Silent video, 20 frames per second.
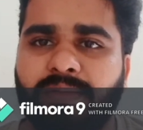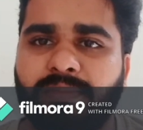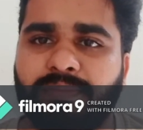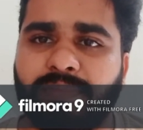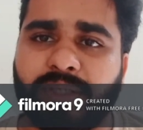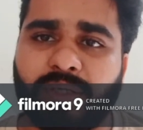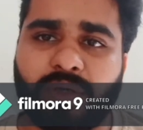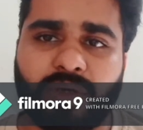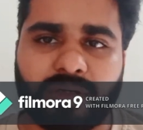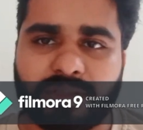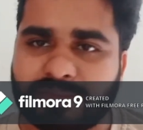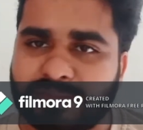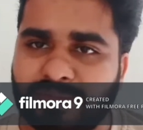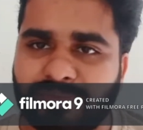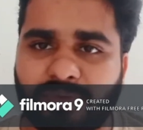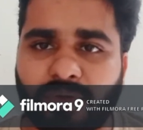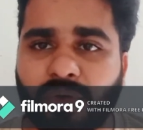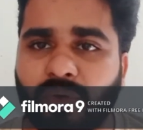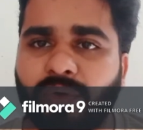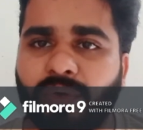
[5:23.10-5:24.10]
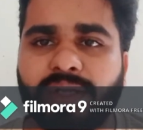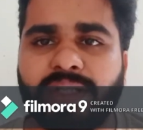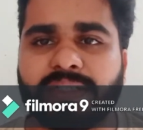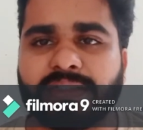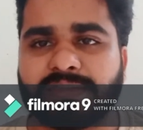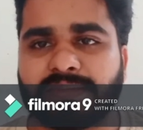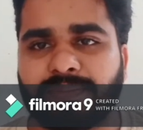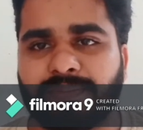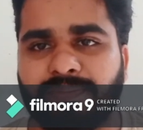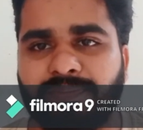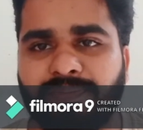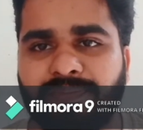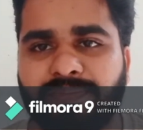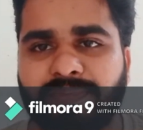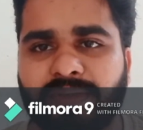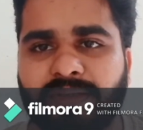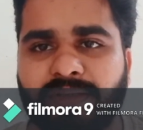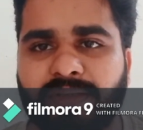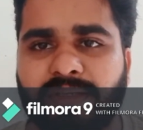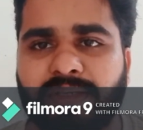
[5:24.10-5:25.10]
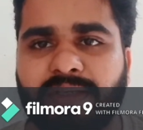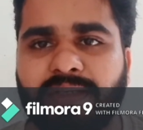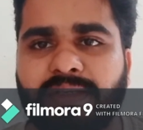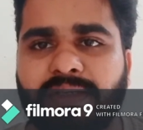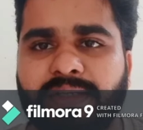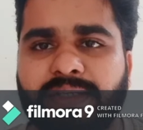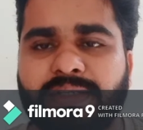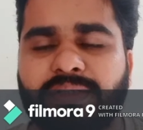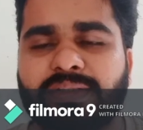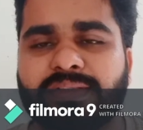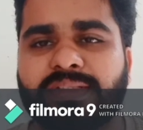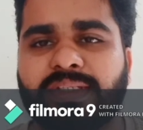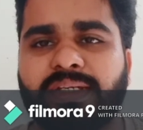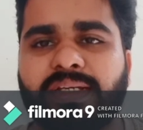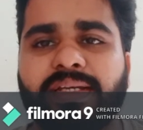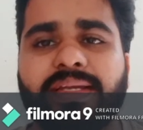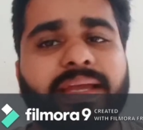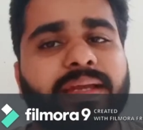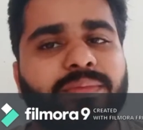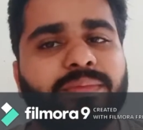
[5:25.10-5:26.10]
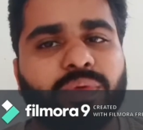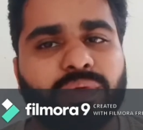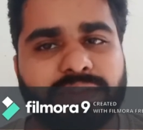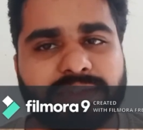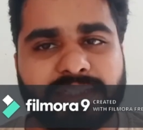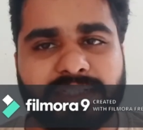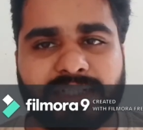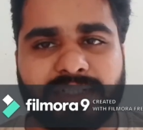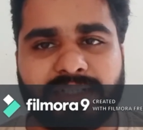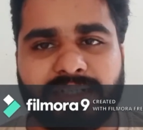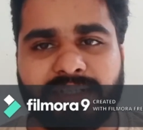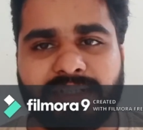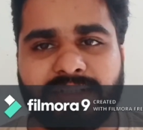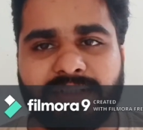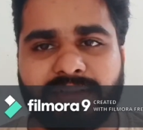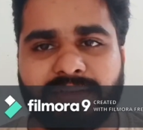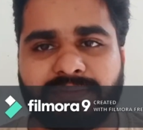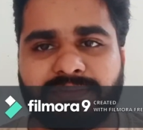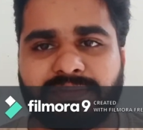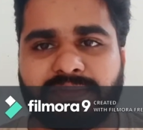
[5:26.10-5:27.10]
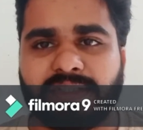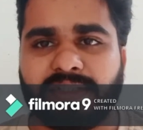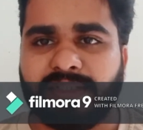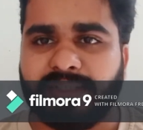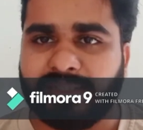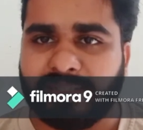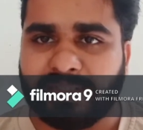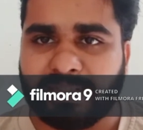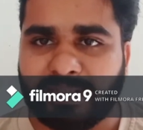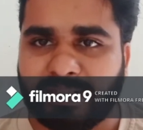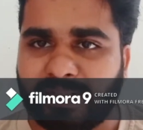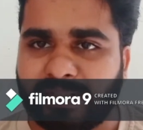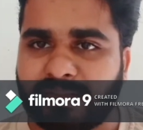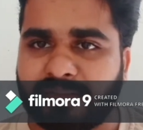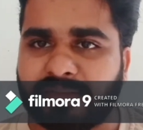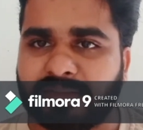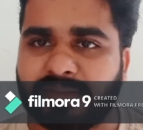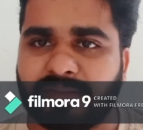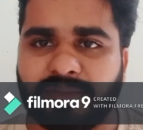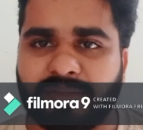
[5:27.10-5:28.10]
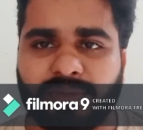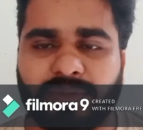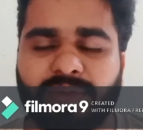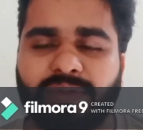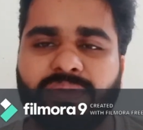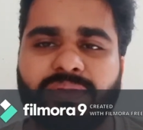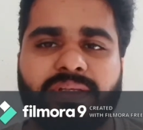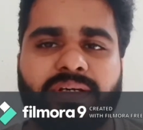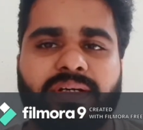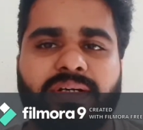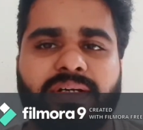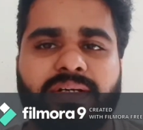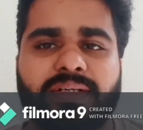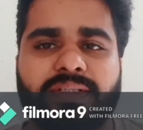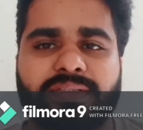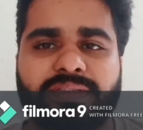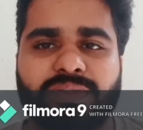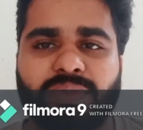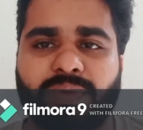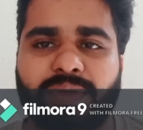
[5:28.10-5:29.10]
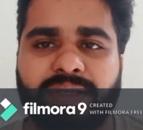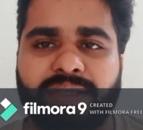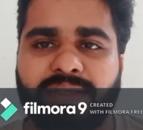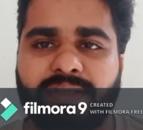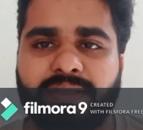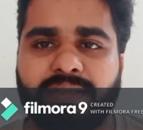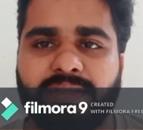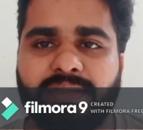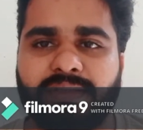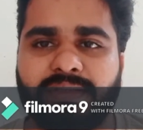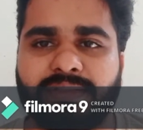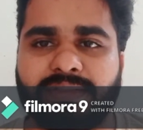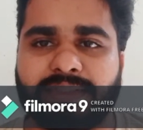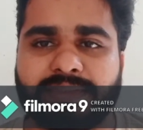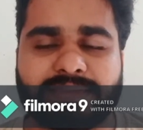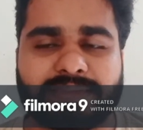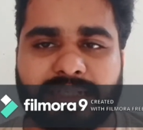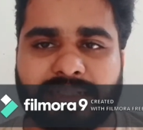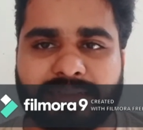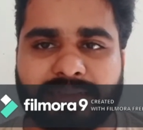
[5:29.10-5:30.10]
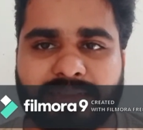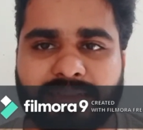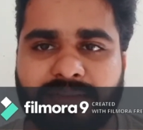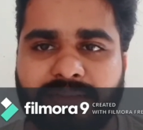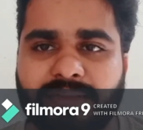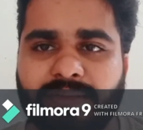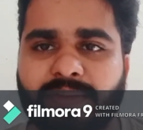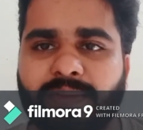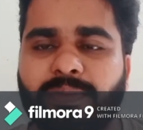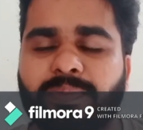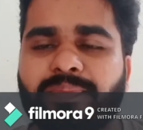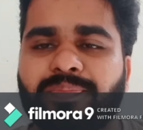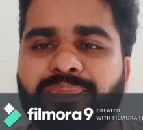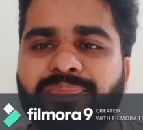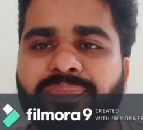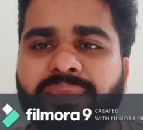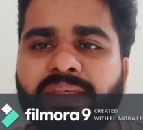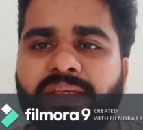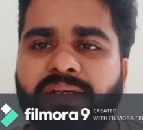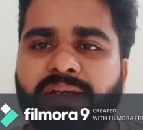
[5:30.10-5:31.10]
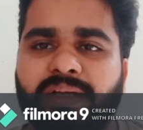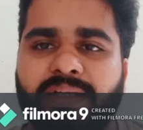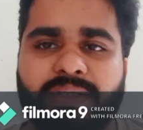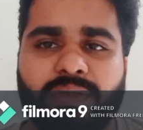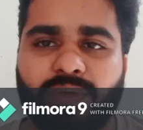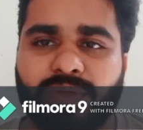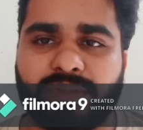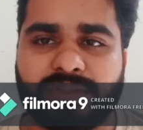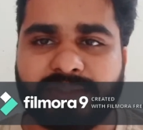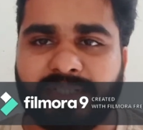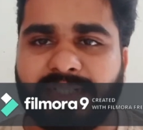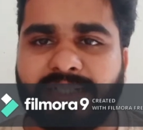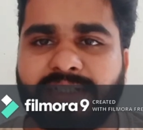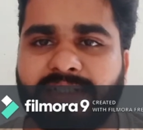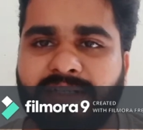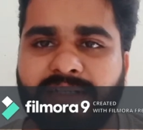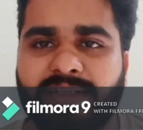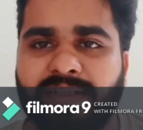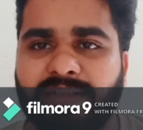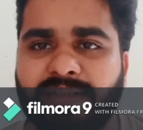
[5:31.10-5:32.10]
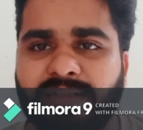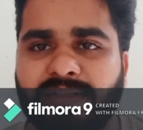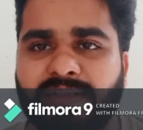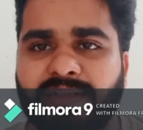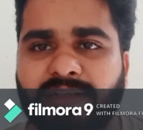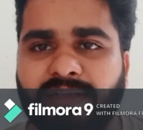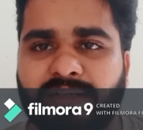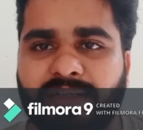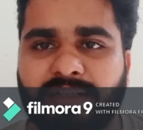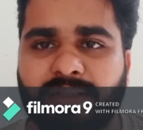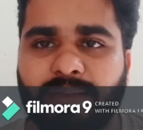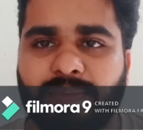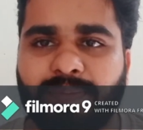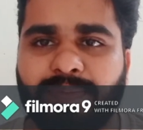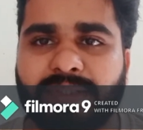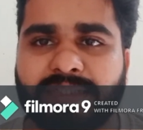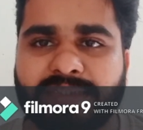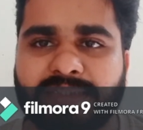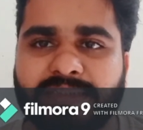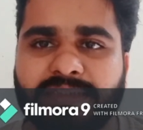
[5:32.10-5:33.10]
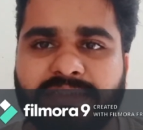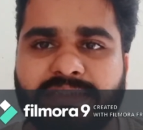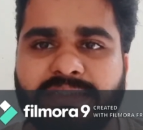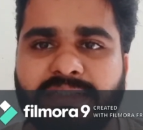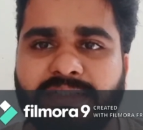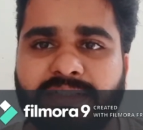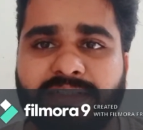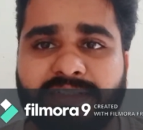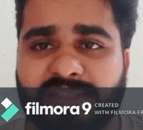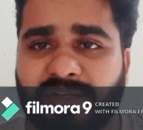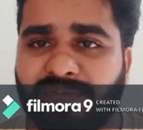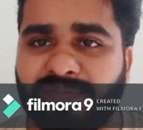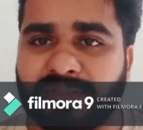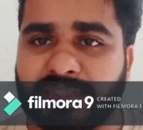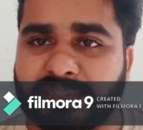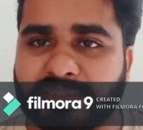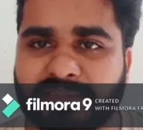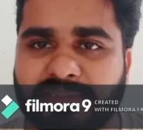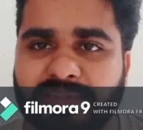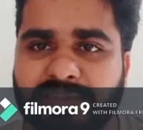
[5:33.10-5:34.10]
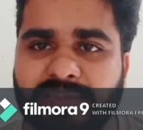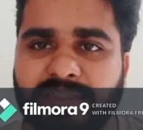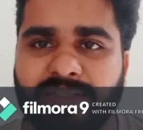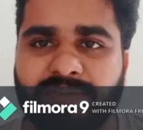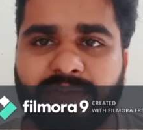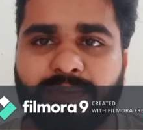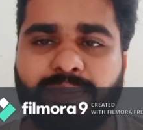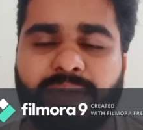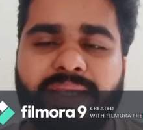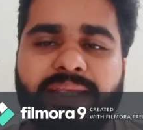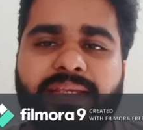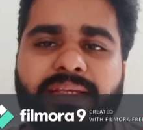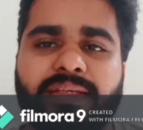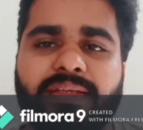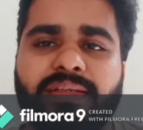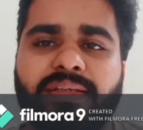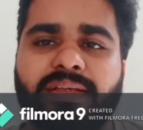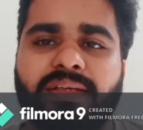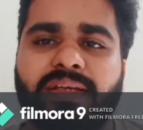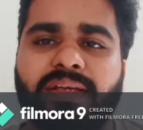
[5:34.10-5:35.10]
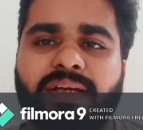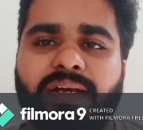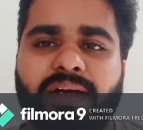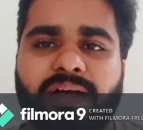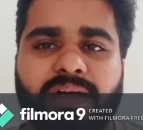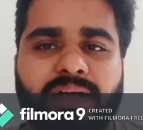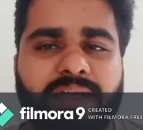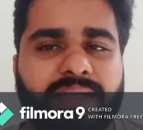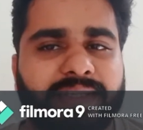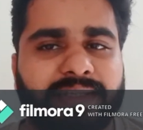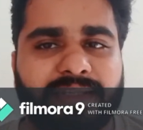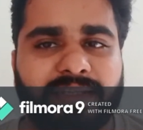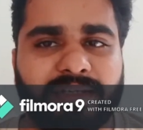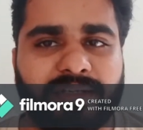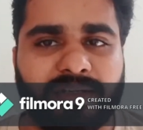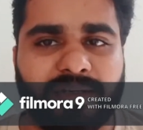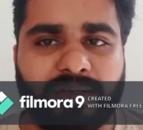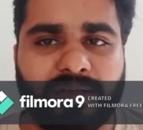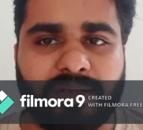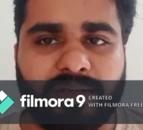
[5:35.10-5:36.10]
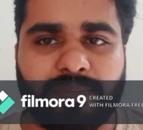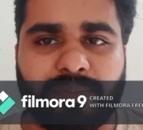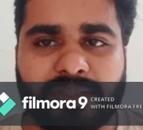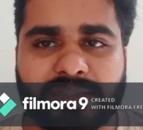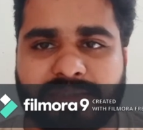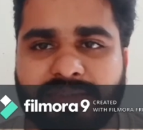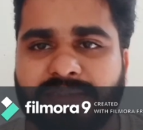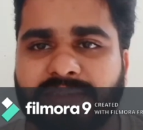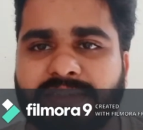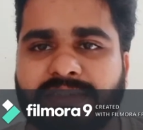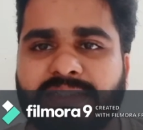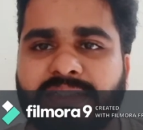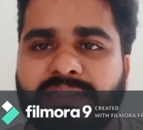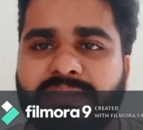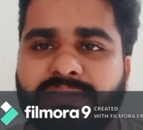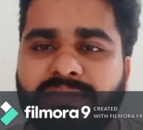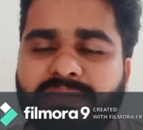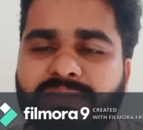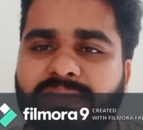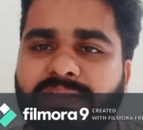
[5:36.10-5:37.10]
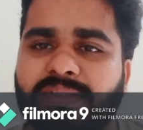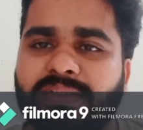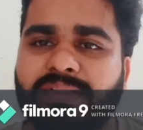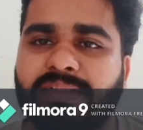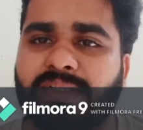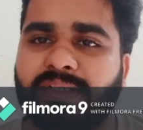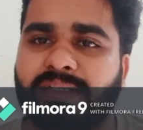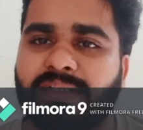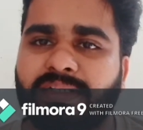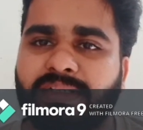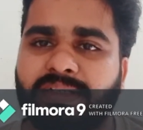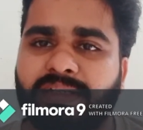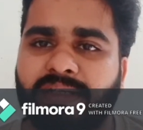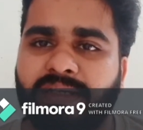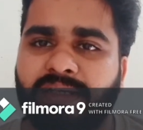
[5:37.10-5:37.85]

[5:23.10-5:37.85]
because of colonialism. Okay, it was a game originated in England, the story, things like that. It originated in the peasants, the shepherds, they were playing in the pastures and all that. Then